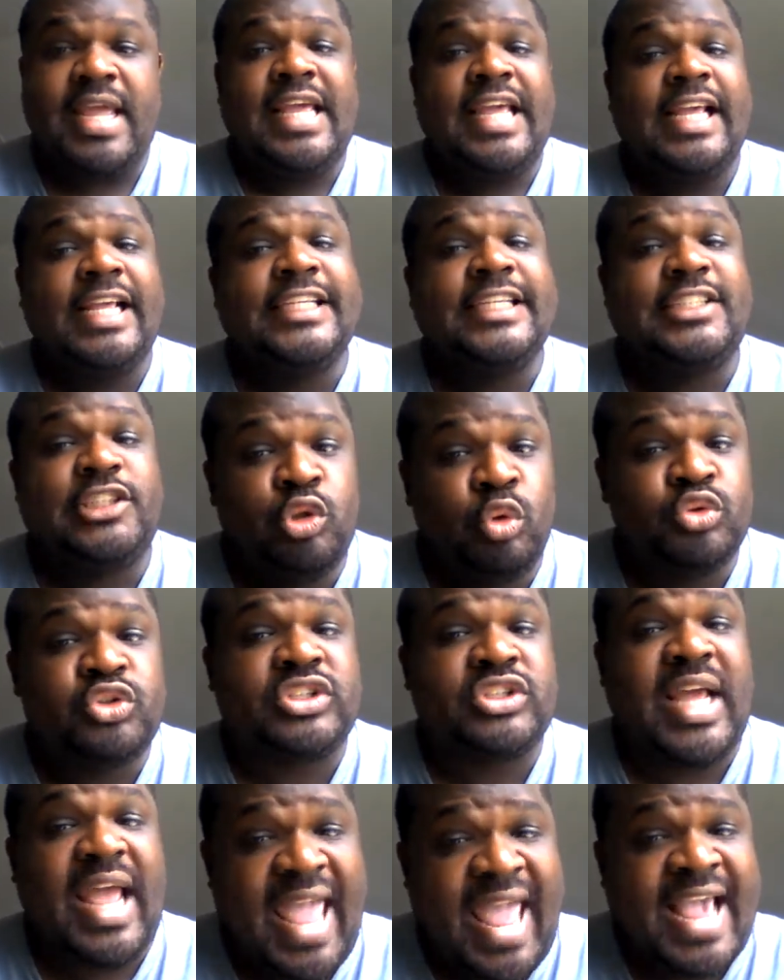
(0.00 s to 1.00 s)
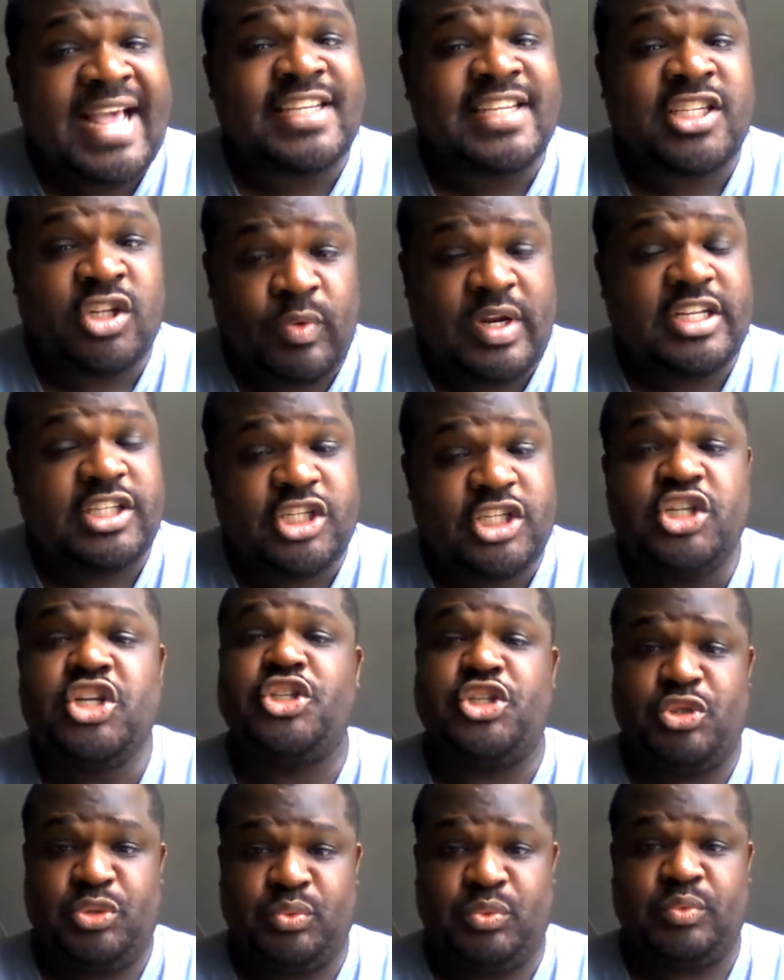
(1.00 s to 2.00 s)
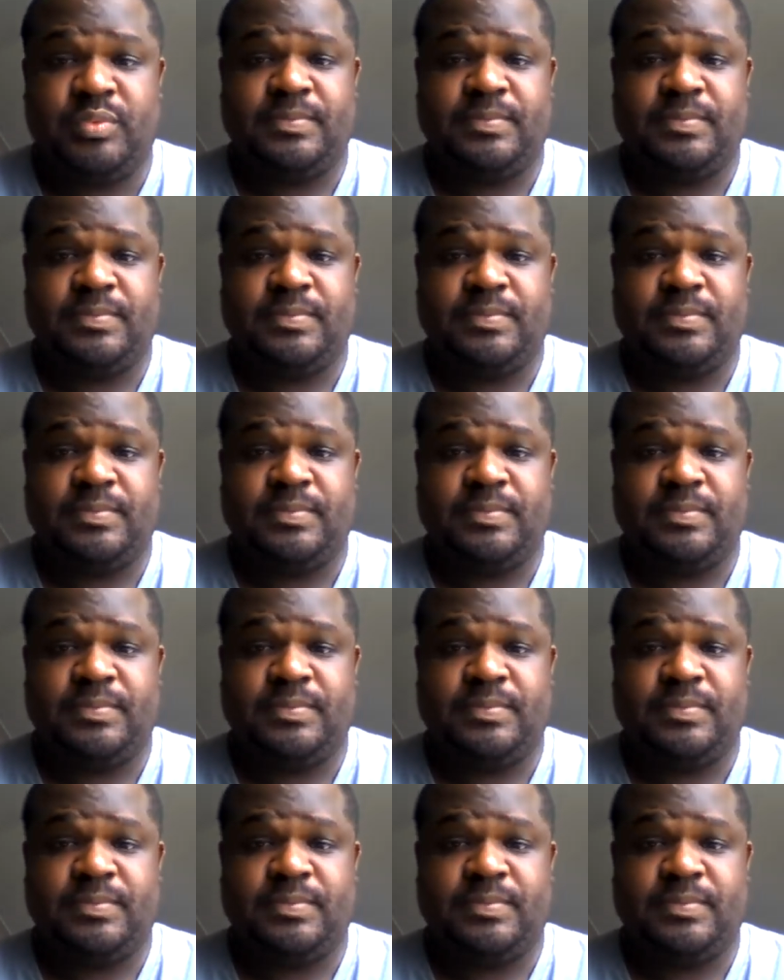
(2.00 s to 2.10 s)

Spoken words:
He's used to answering to you.